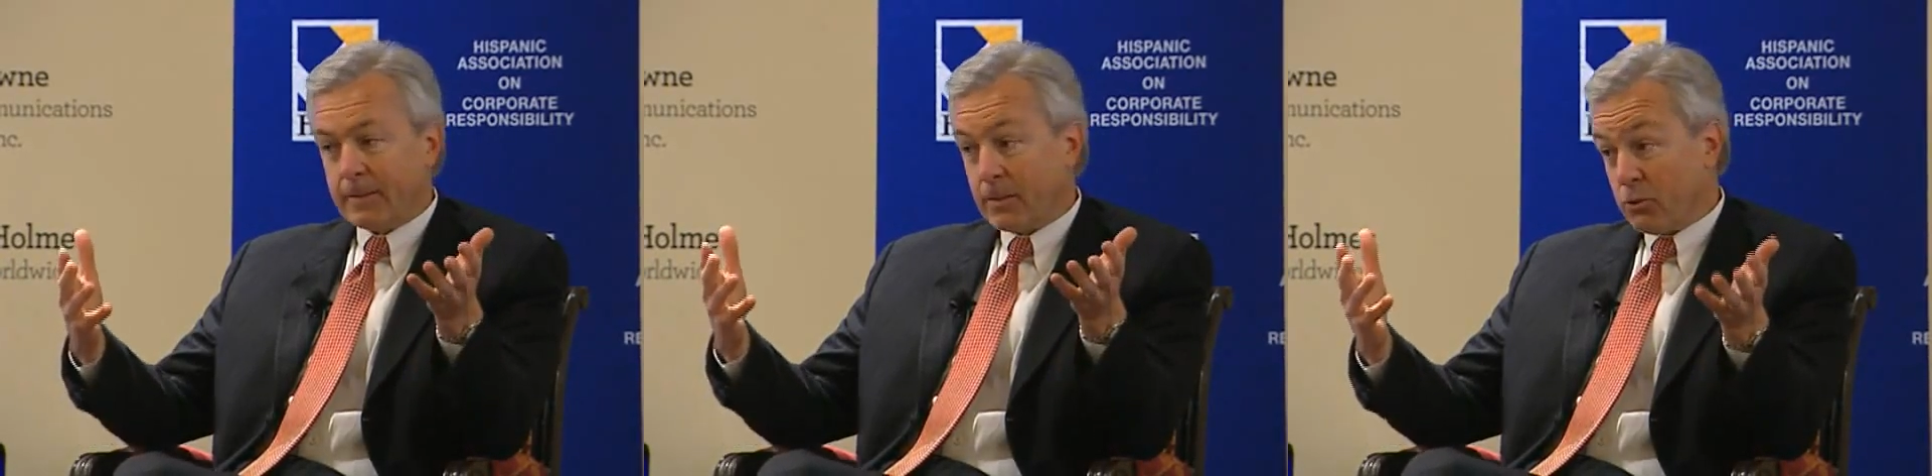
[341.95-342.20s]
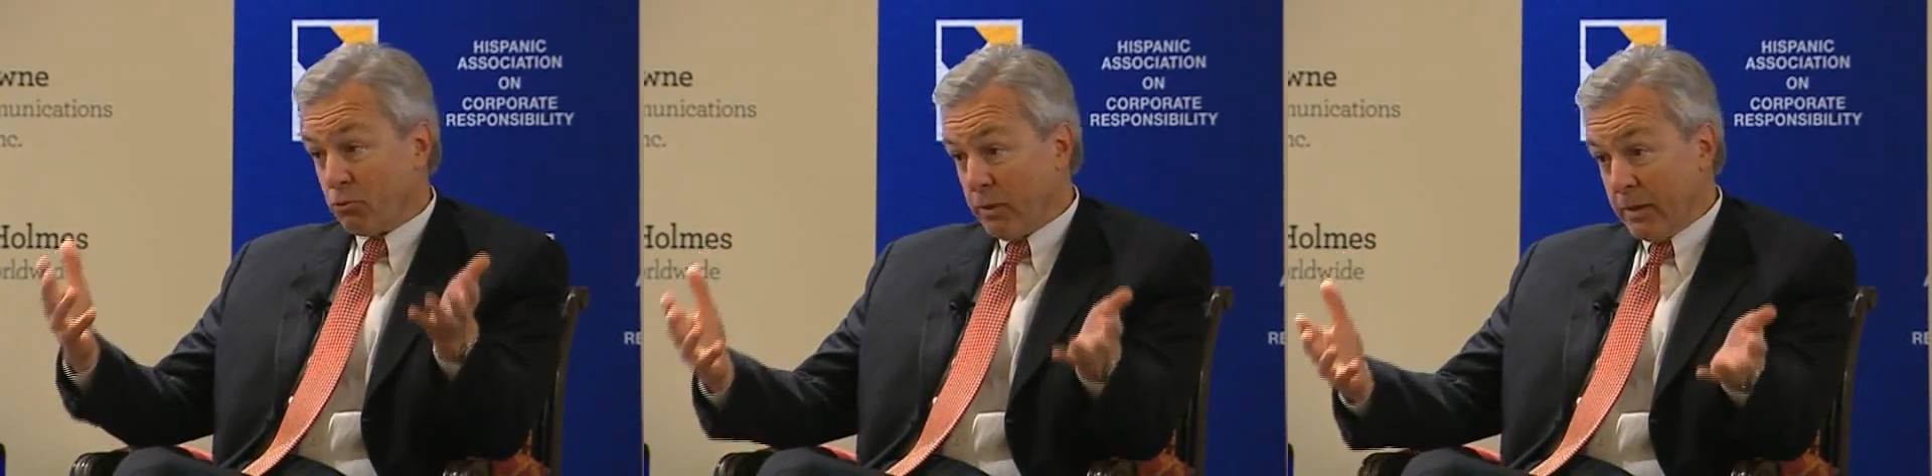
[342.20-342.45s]

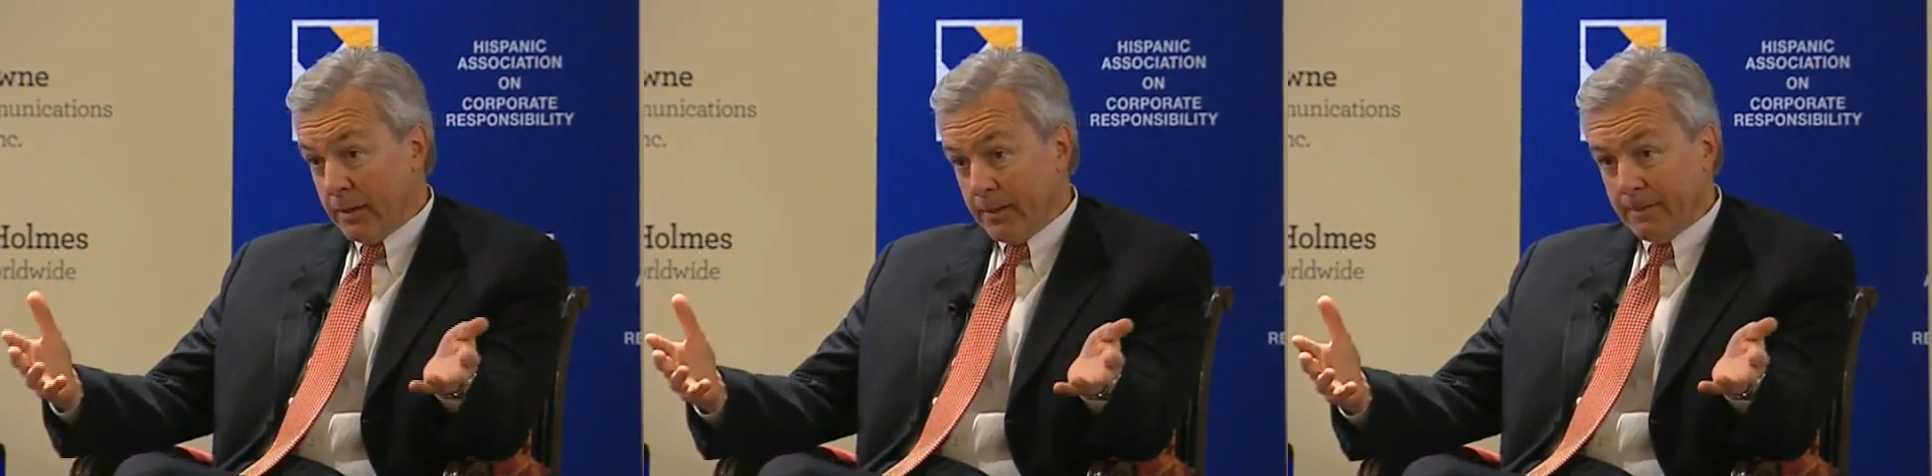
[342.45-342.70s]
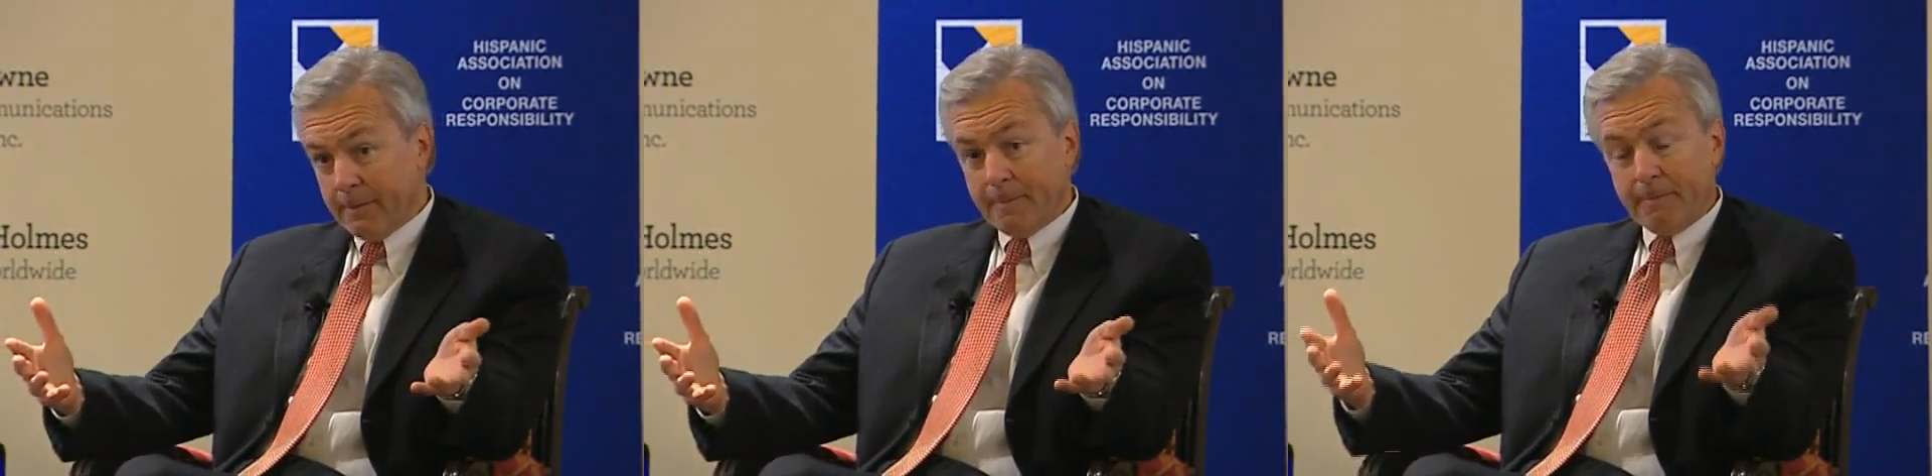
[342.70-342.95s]

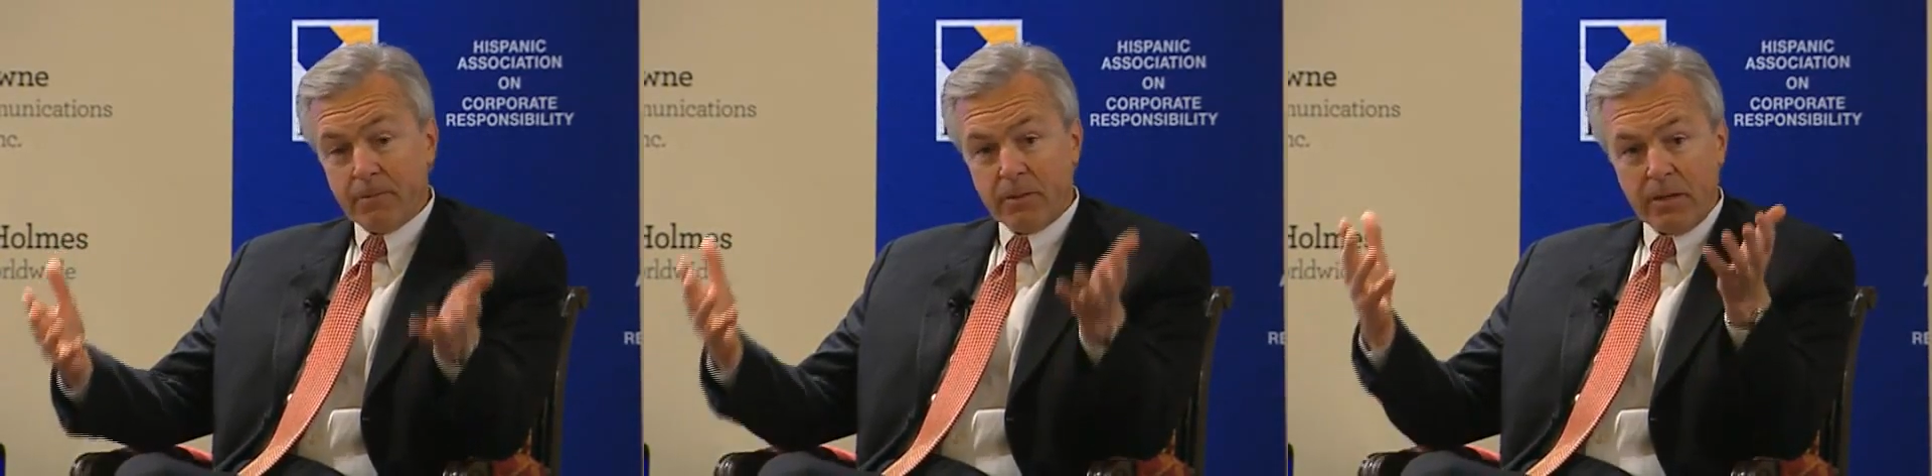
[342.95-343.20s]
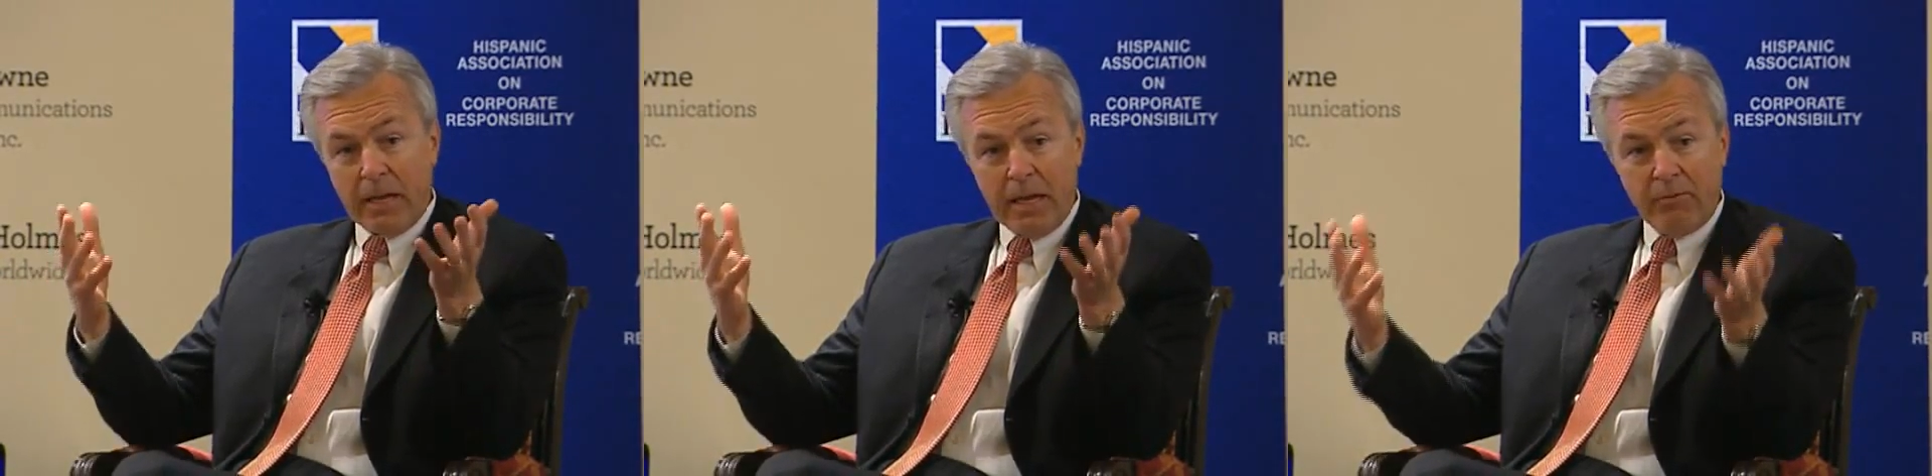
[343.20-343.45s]
Katrina,
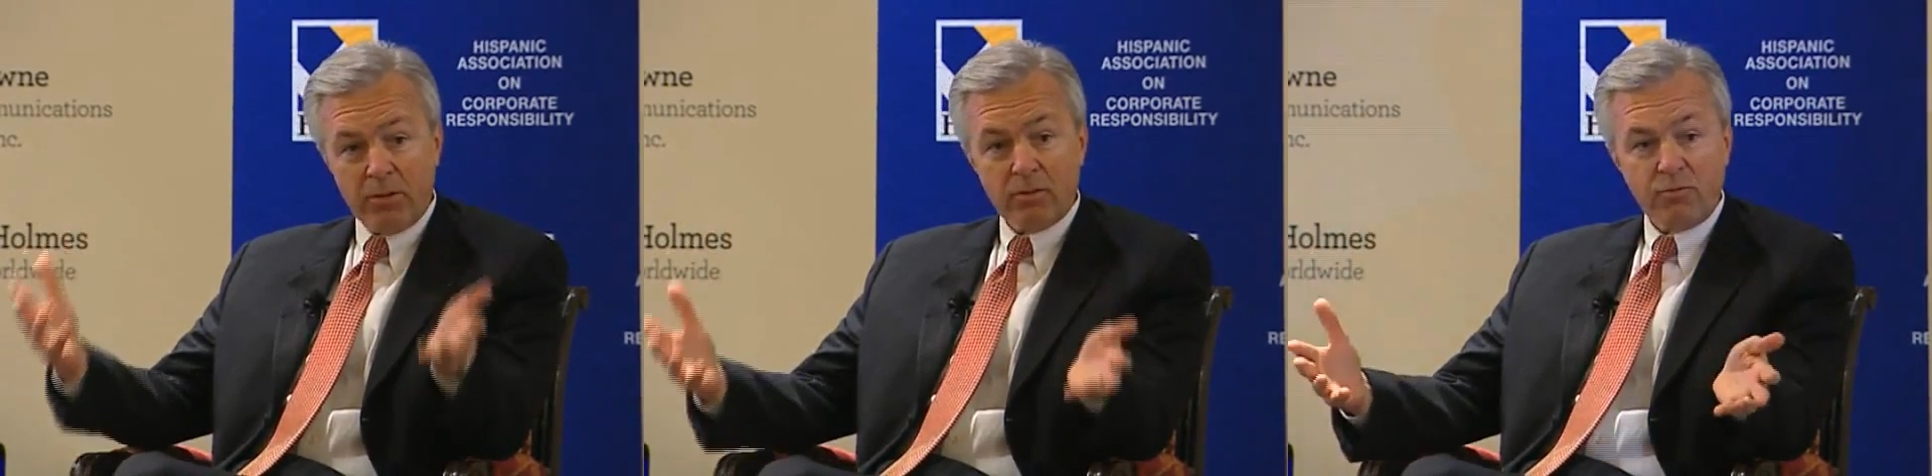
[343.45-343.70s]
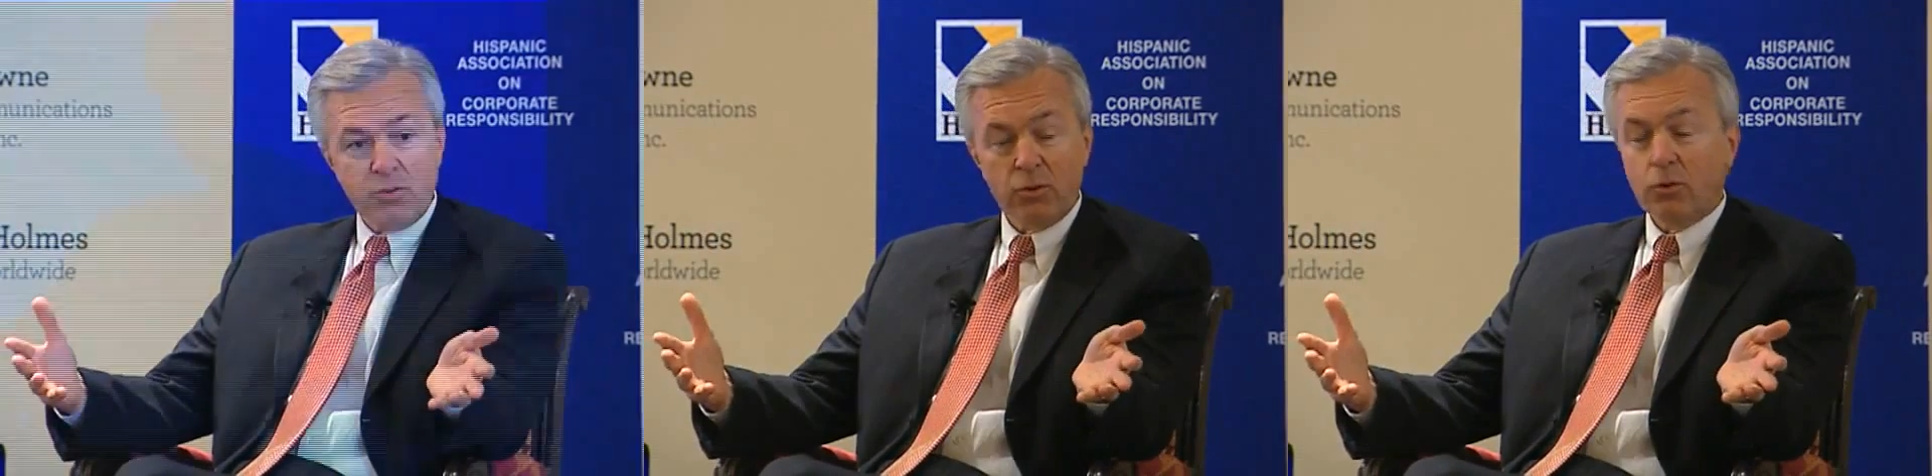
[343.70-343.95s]
the
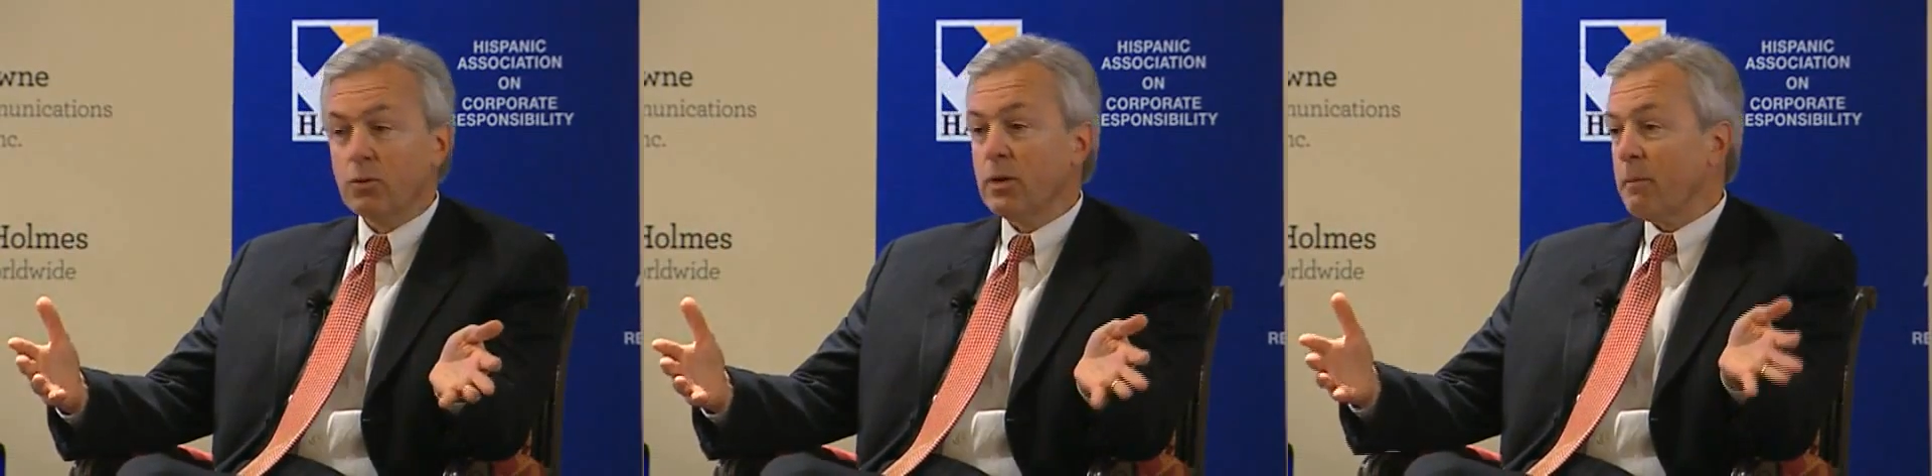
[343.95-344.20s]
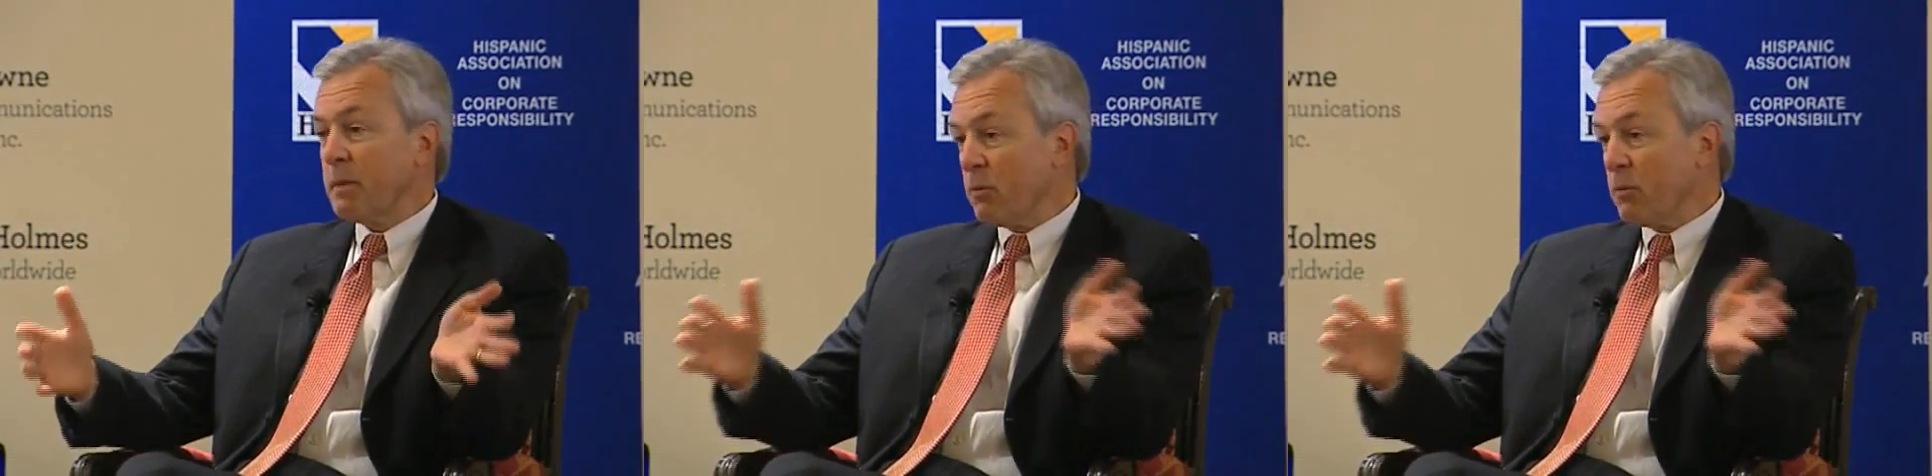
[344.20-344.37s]
avian flu.